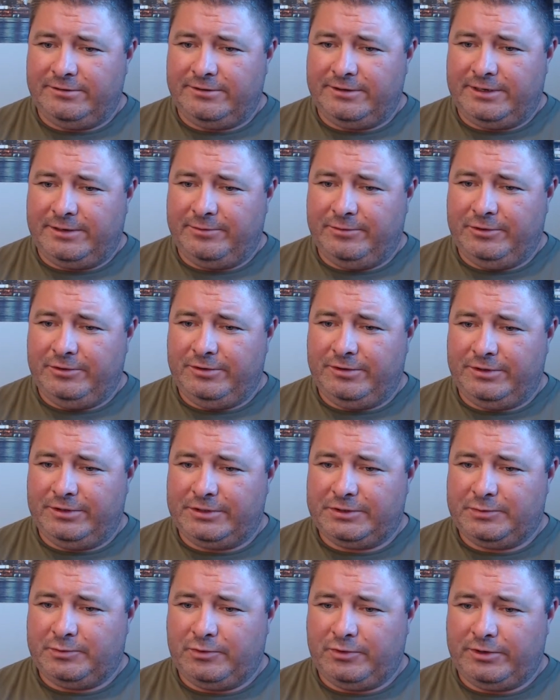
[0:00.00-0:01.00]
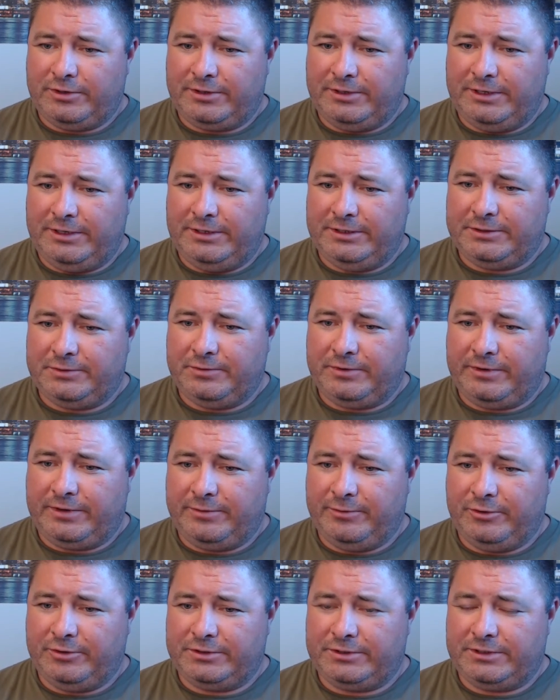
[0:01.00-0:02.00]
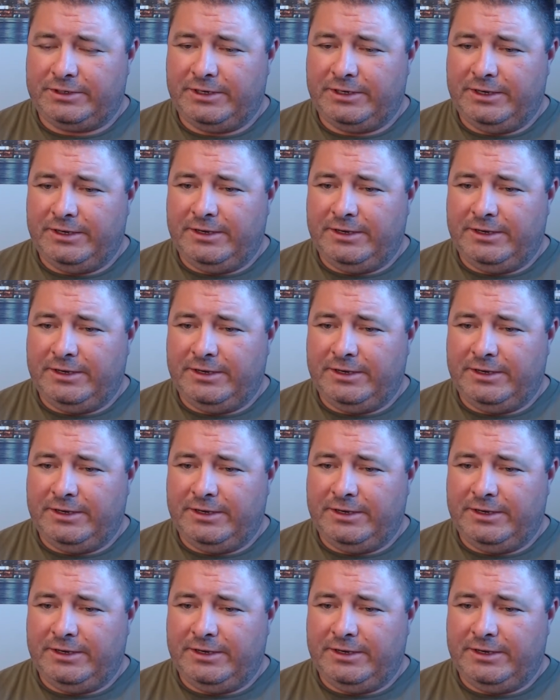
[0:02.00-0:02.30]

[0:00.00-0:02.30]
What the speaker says: and I'm new to the sport, and he is one of the most